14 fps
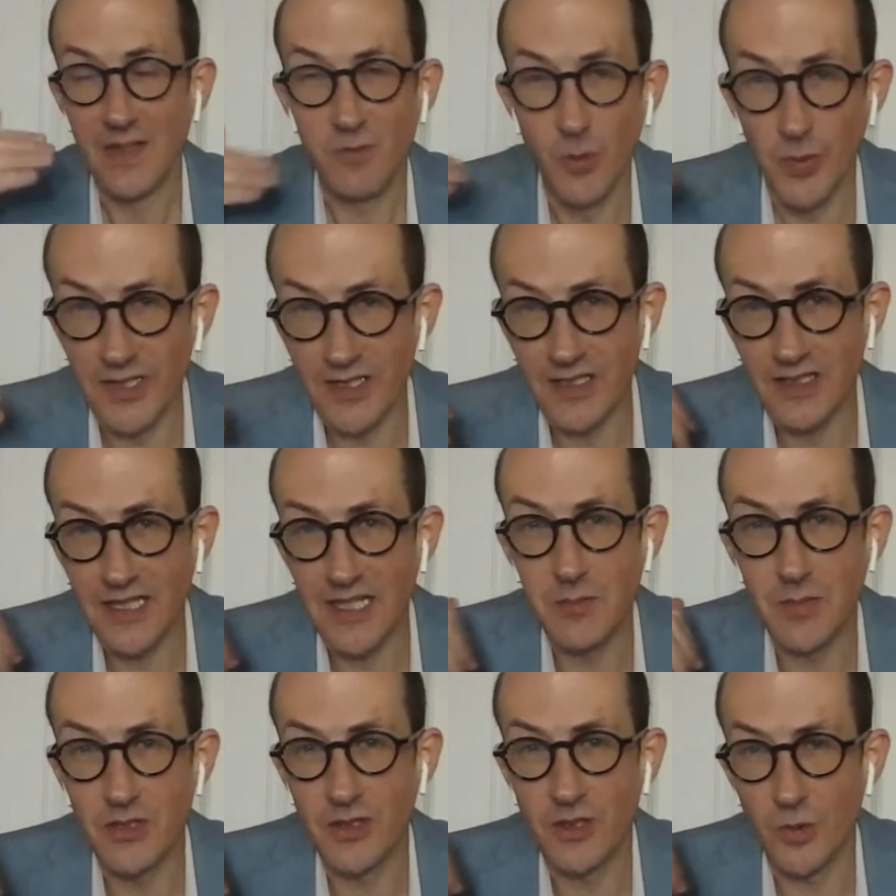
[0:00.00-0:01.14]
If you bring a
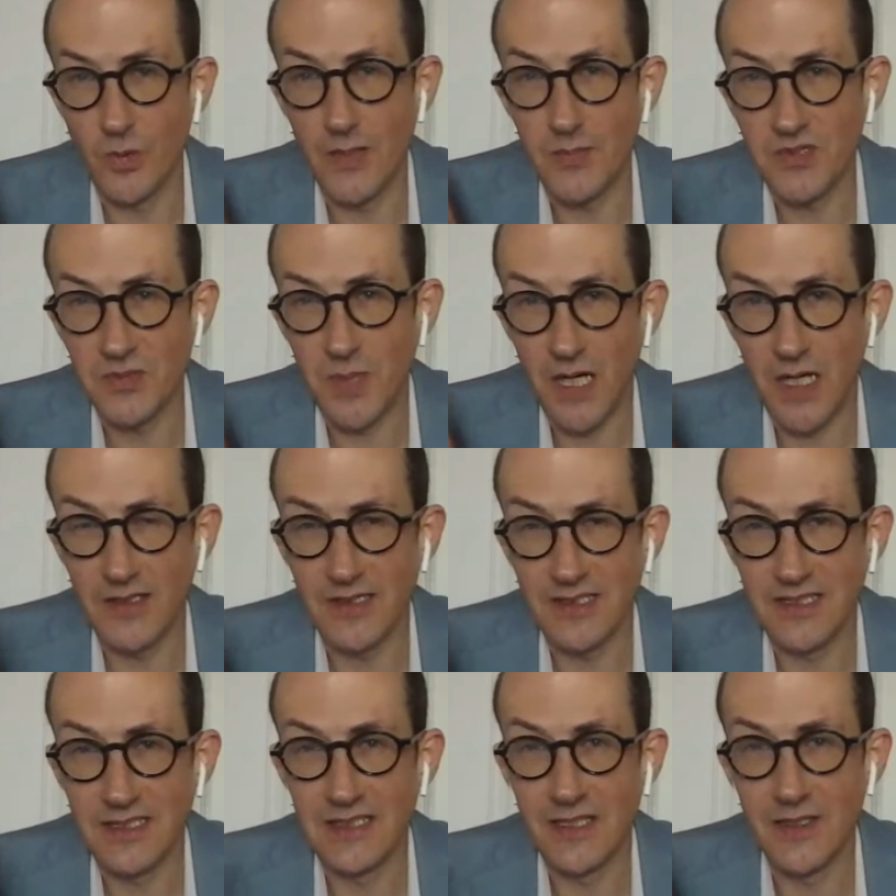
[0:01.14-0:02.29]
claim under a reps
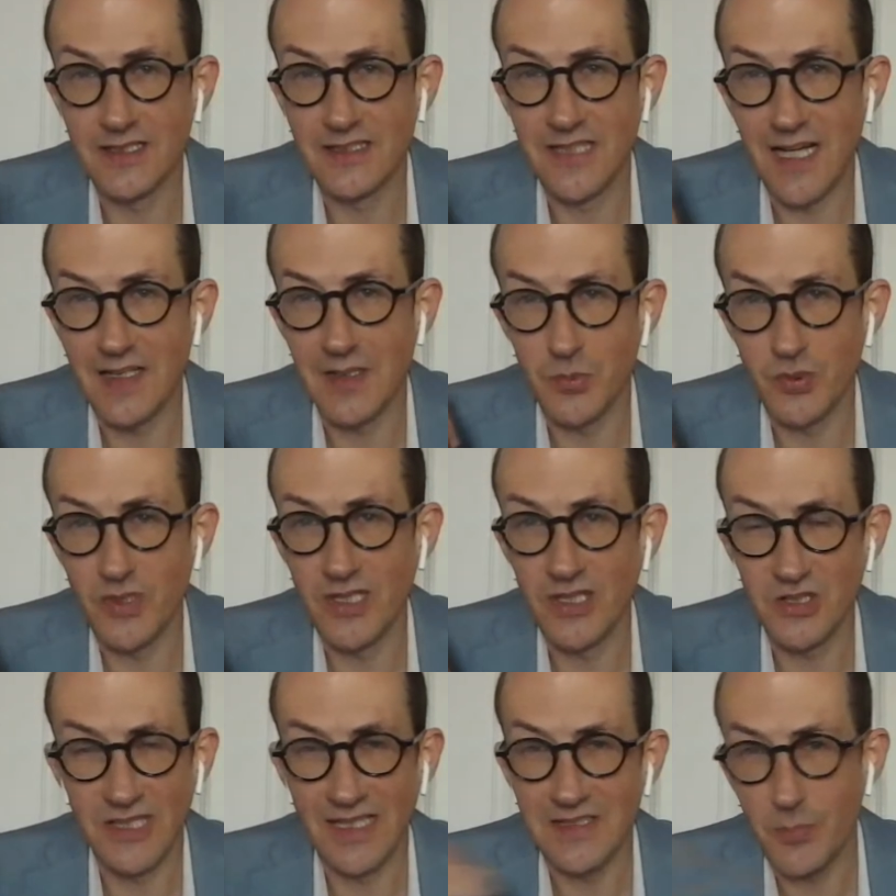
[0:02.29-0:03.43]
policy, there is not a
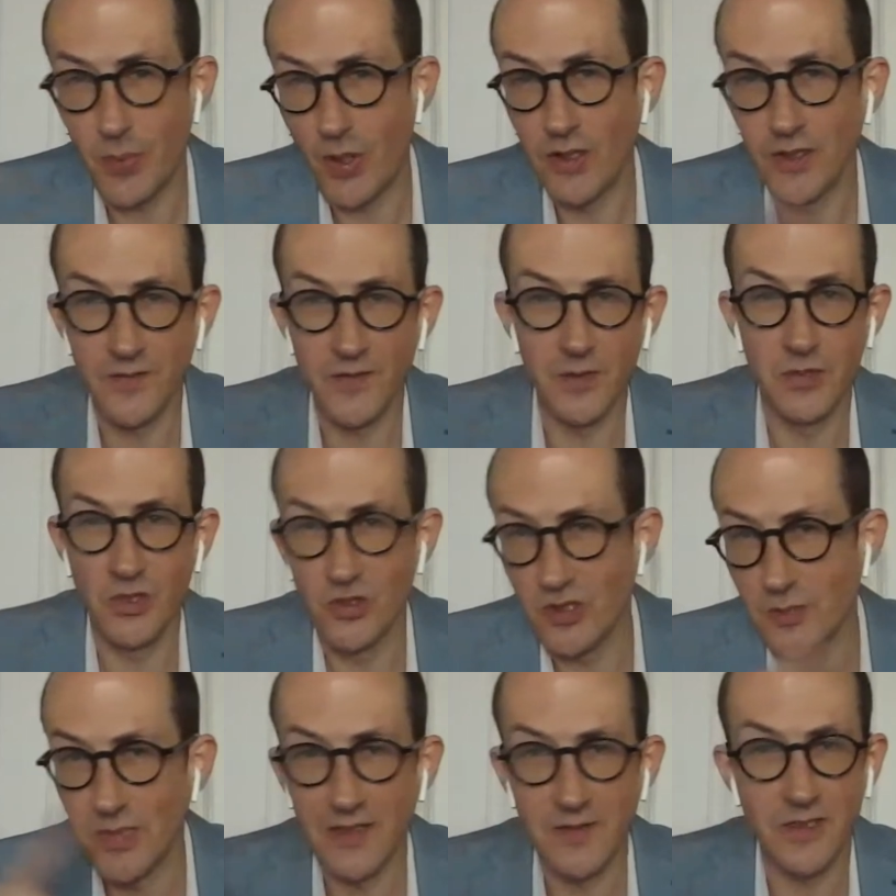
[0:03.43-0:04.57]
breach. That's part of the
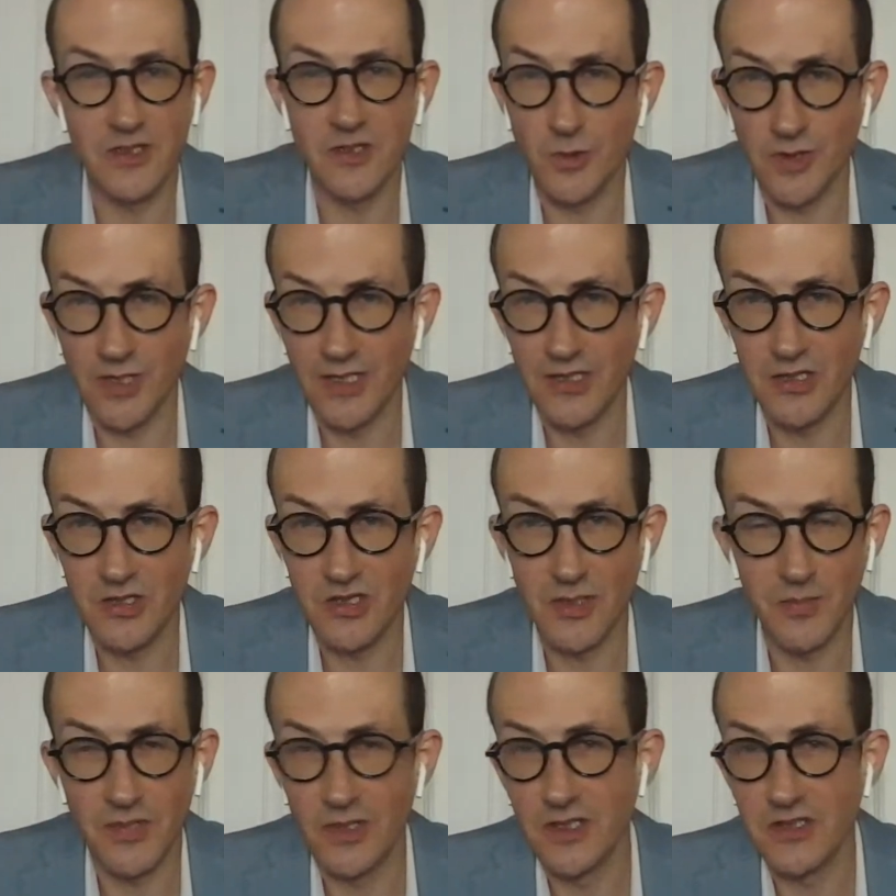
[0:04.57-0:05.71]
mutually beneficial
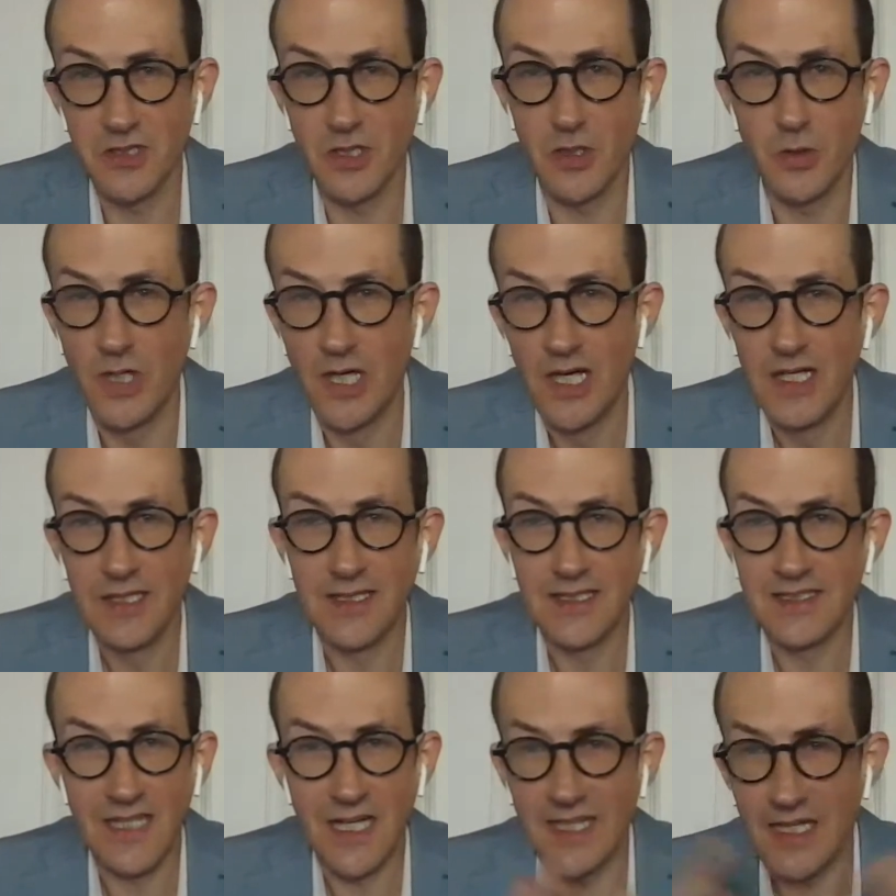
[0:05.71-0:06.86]
relationship. It's
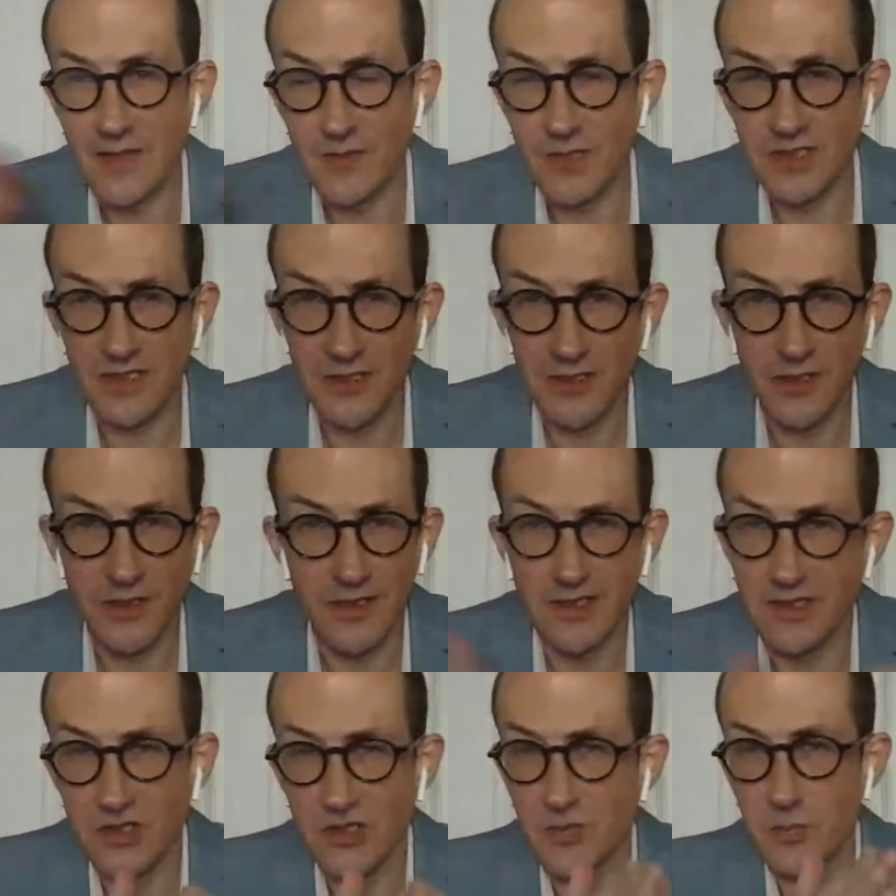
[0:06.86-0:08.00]
not adversarial.
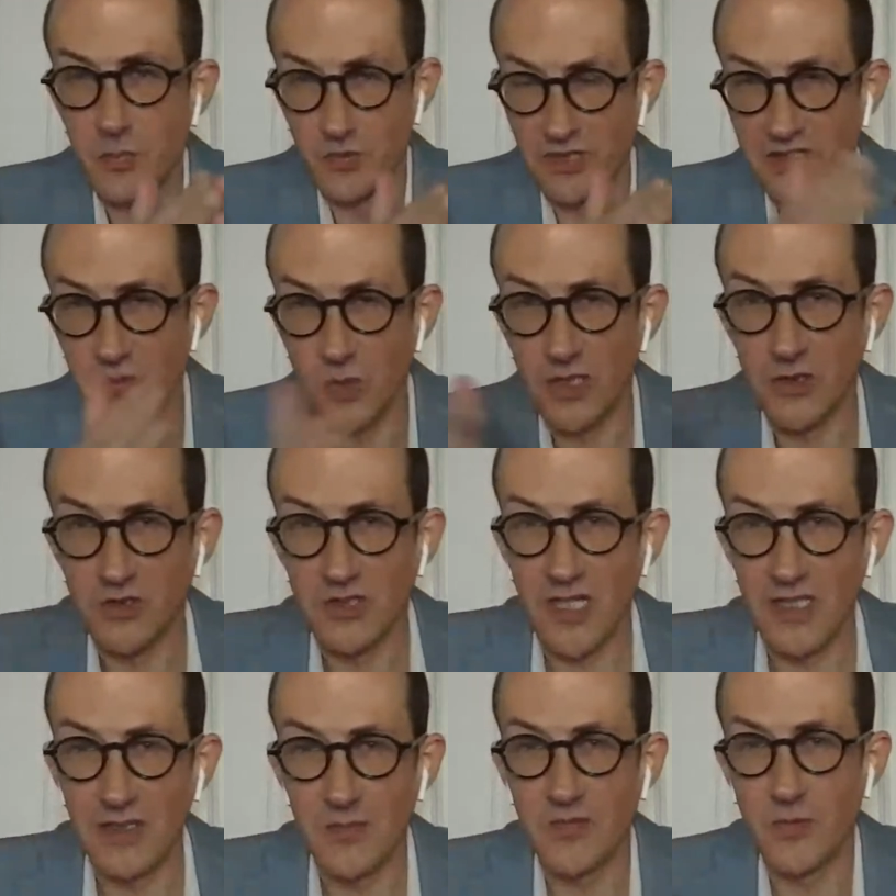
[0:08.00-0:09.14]
This is what you
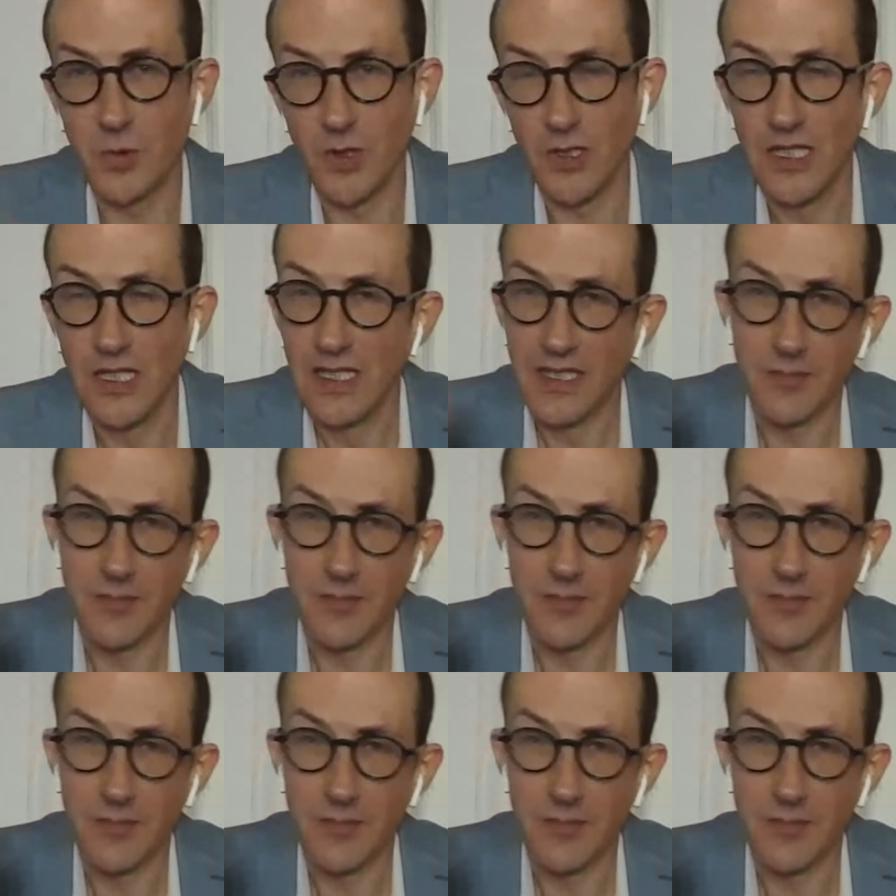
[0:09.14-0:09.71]
signed up for.